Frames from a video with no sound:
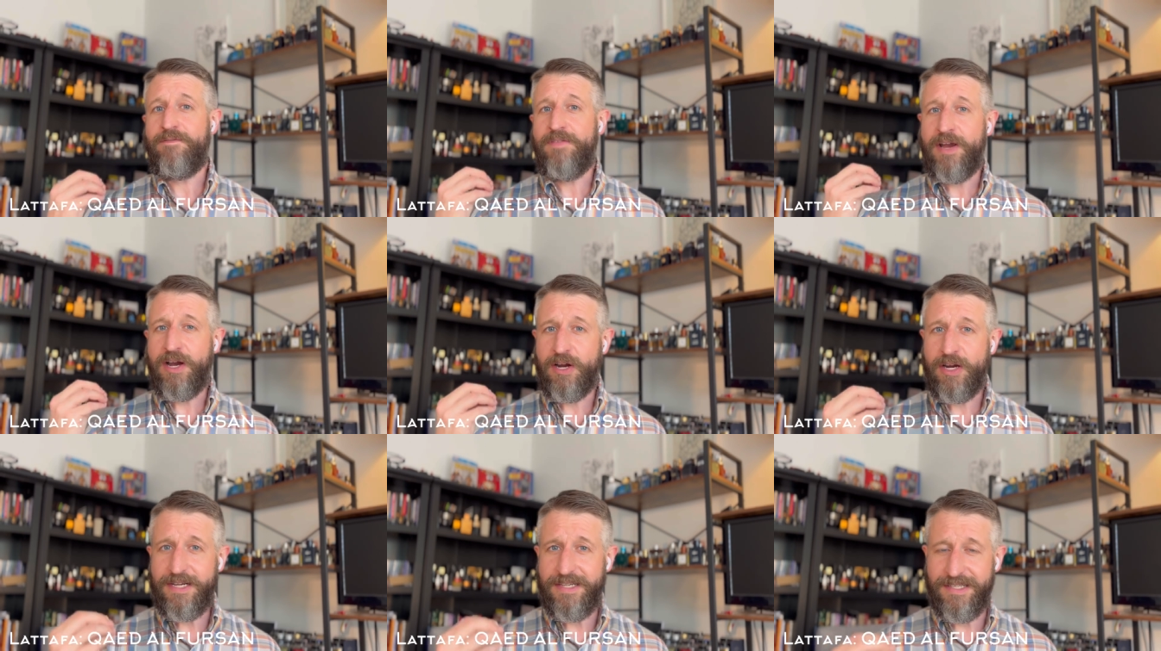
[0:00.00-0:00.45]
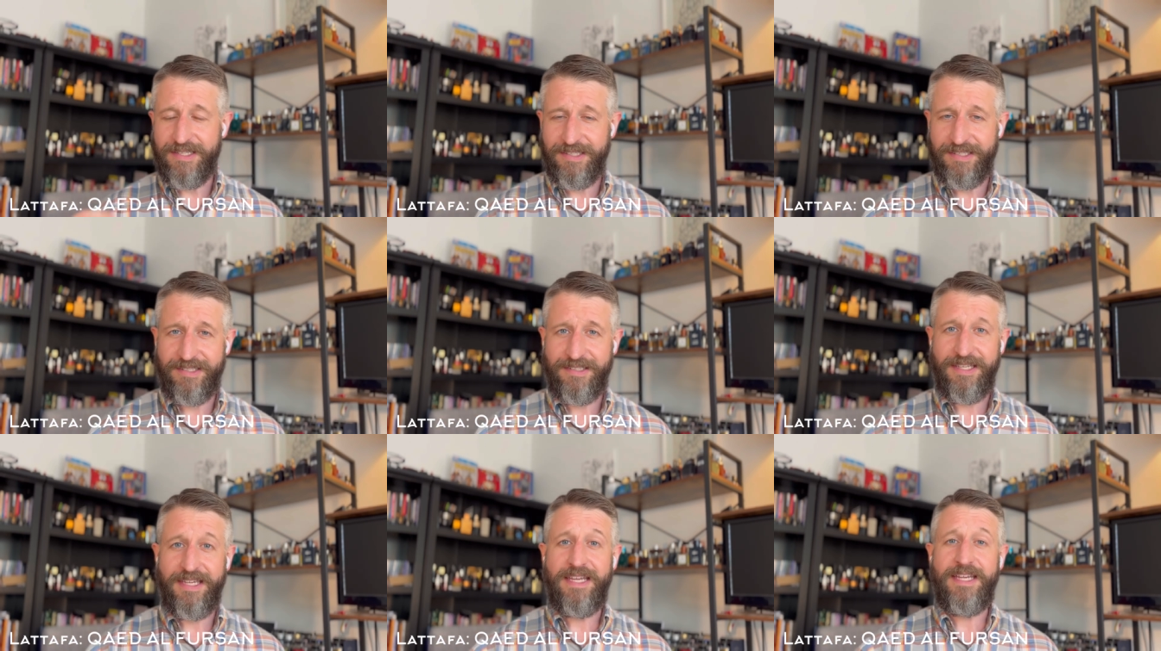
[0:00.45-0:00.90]
Very
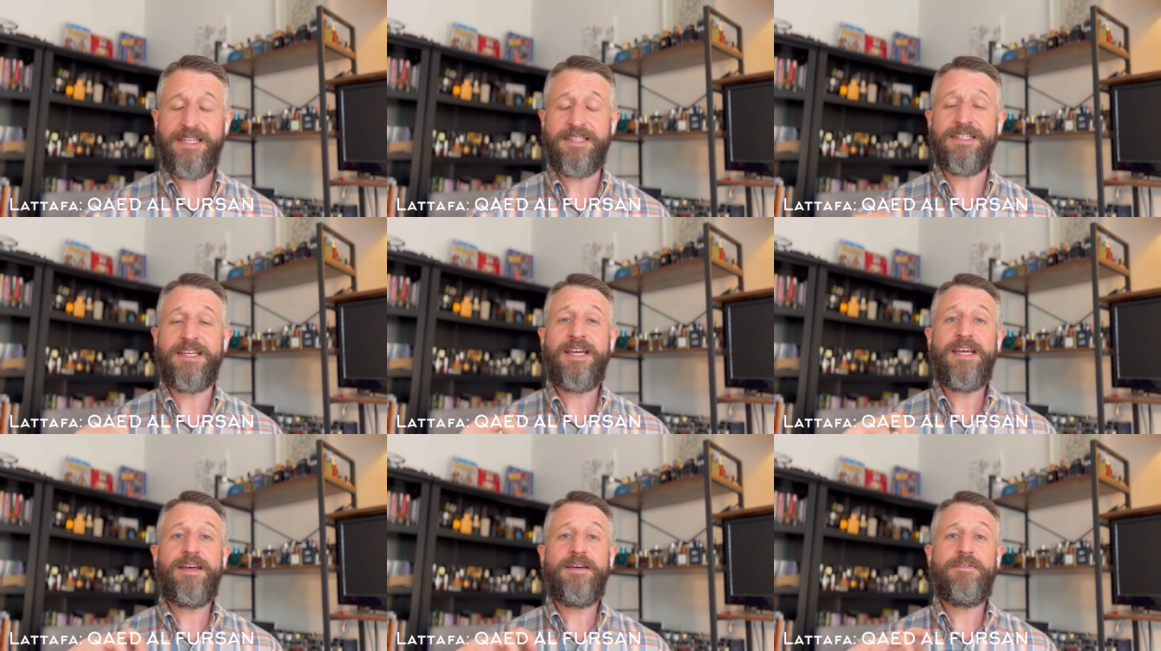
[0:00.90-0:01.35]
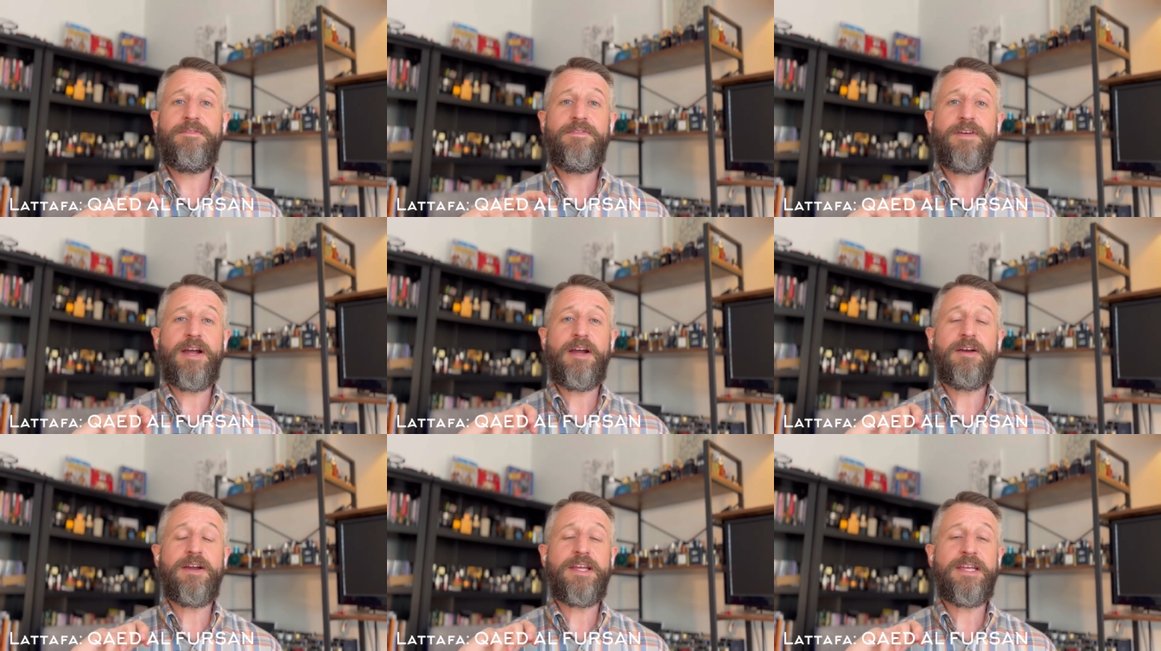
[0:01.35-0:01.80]
distinct,
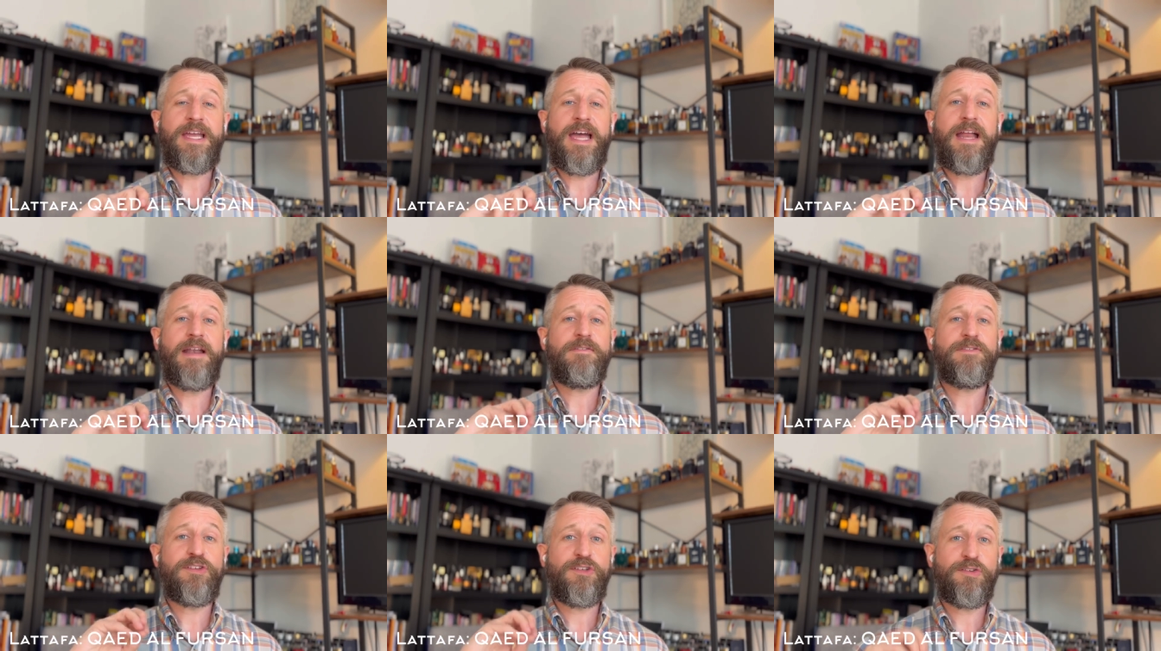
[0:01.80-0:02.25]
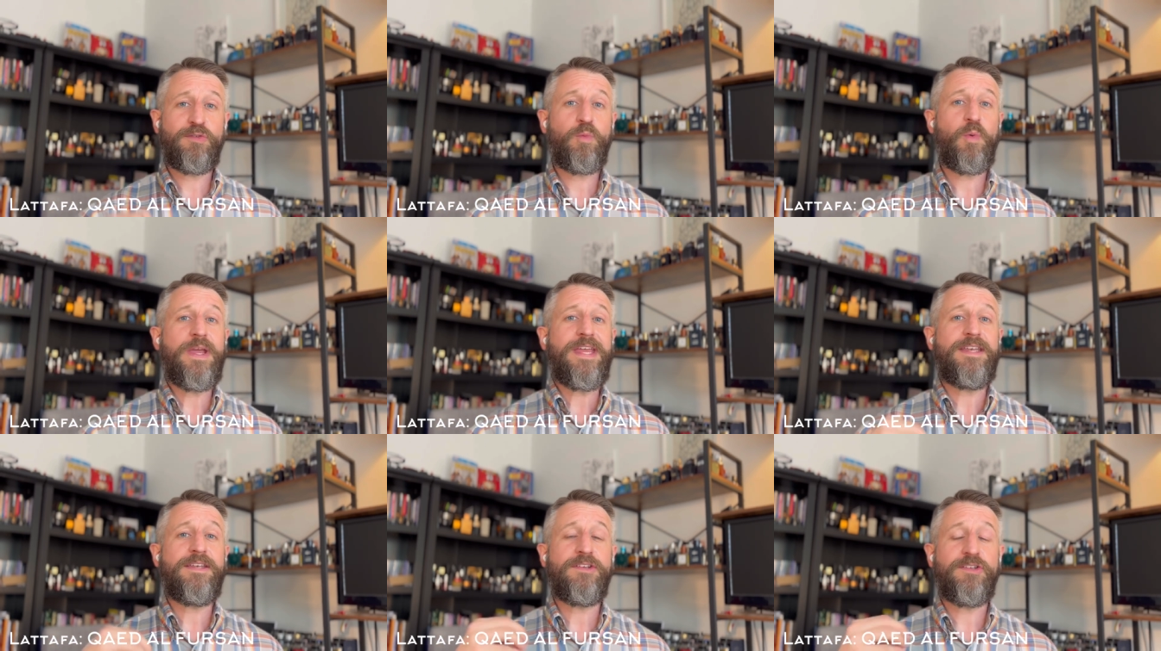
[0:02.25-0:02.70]
very kind of
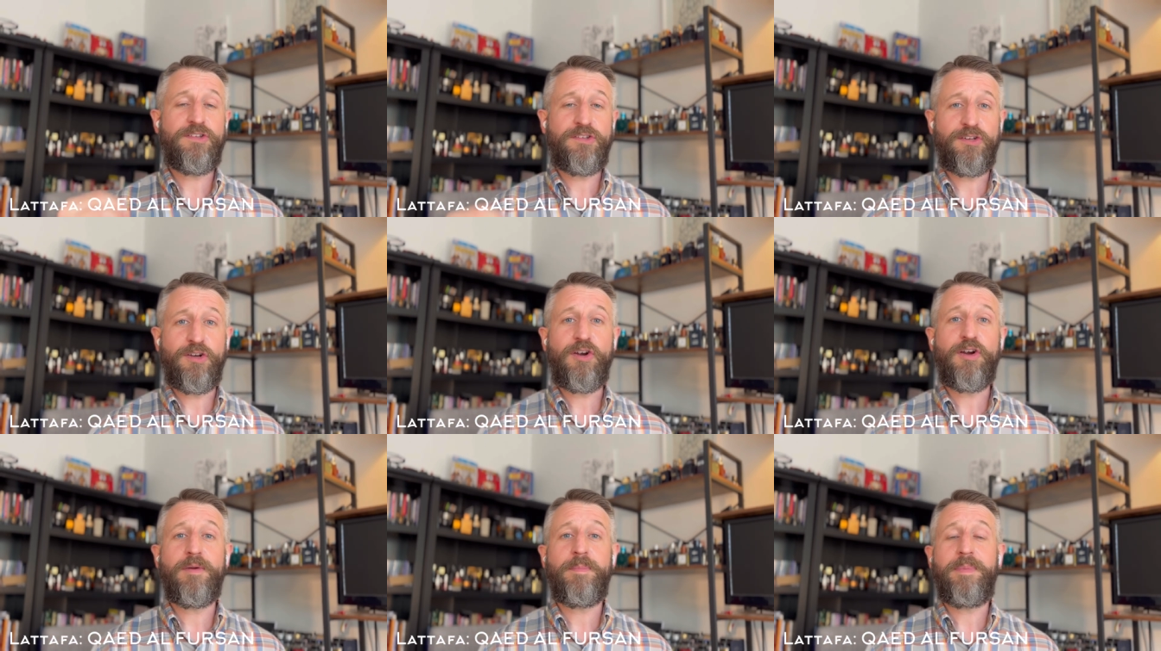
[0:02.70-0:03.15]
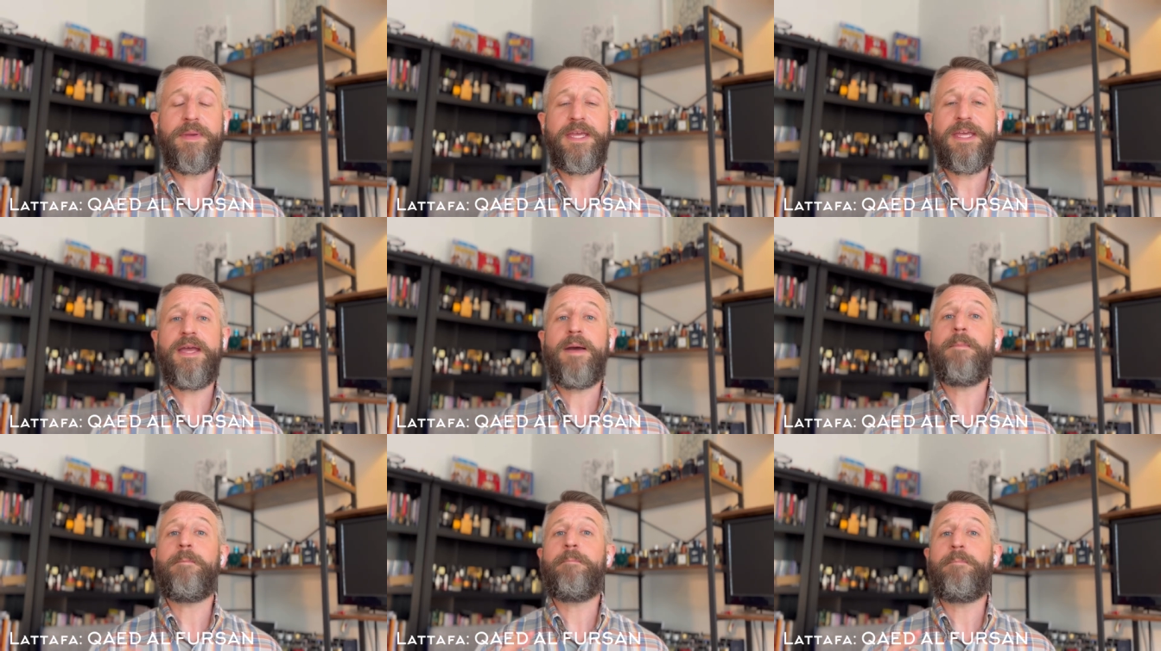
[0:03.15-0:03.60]
sweet and
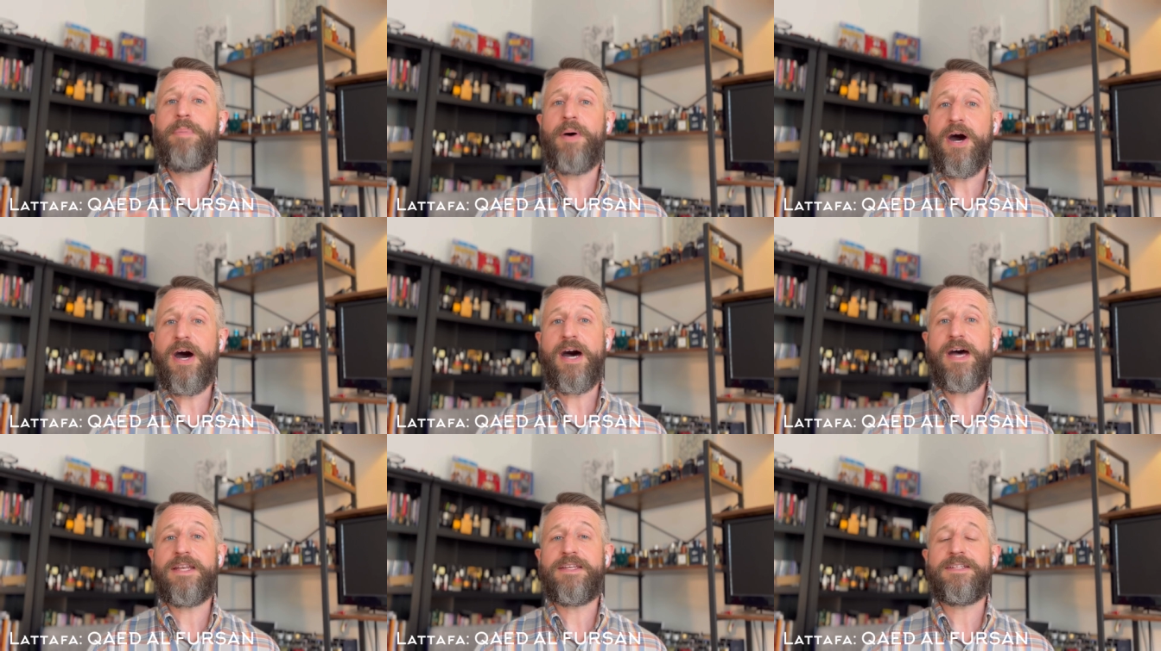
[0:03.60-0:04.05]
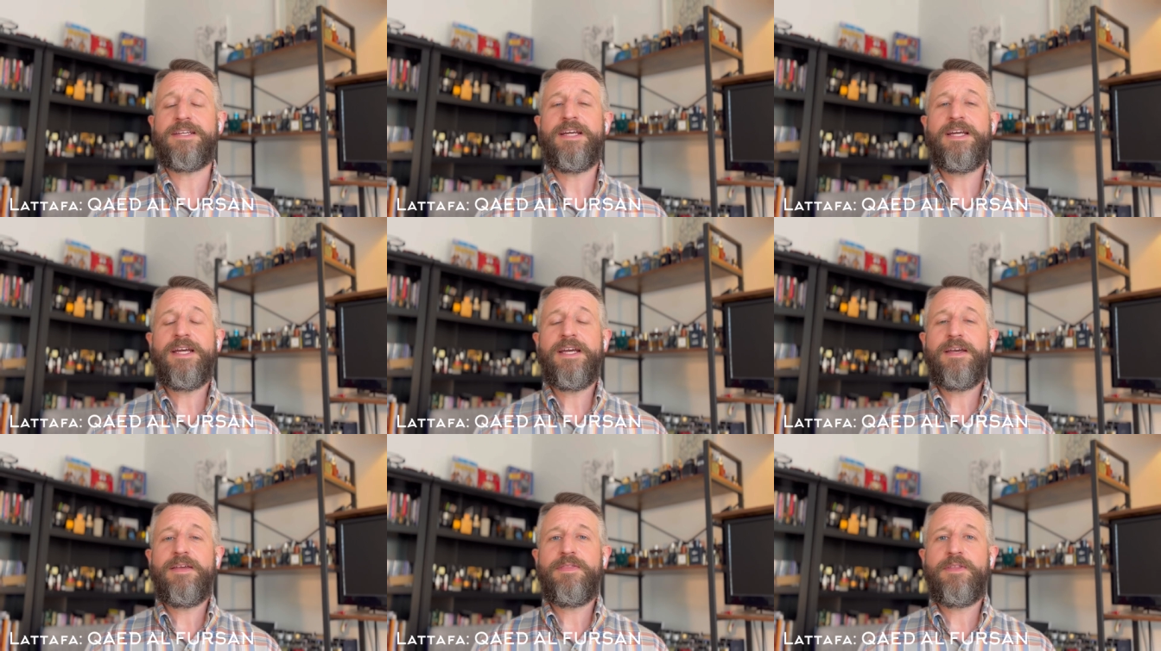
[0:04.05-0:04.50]
syrupy, but
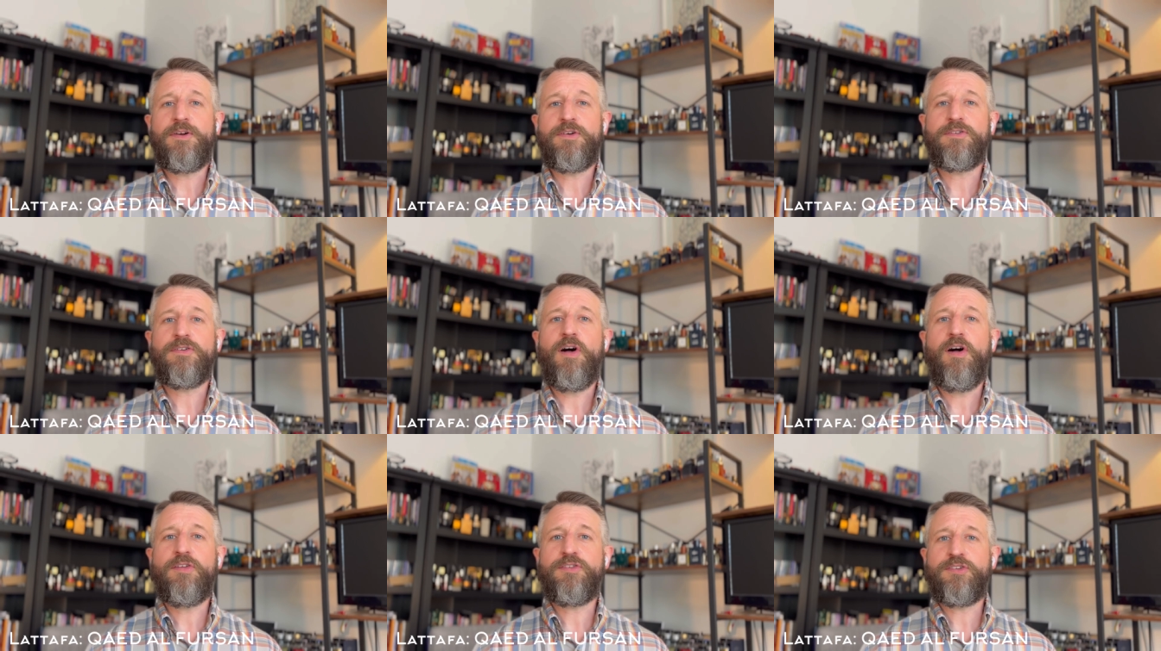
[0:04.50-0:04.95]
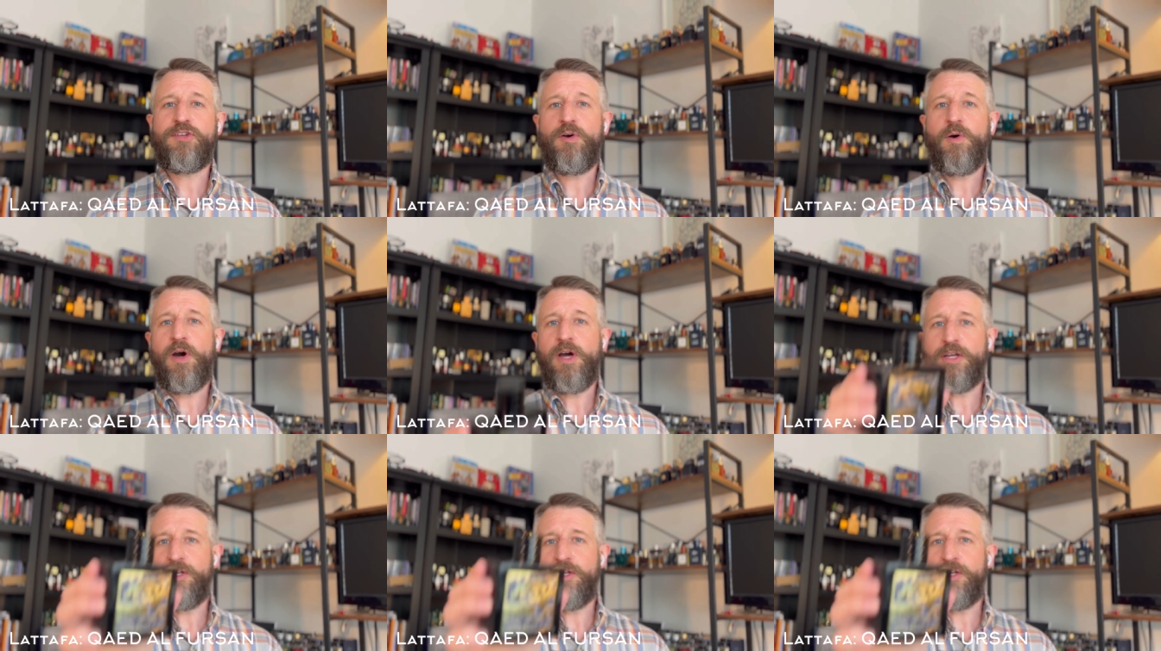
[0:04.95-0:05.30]
there's also a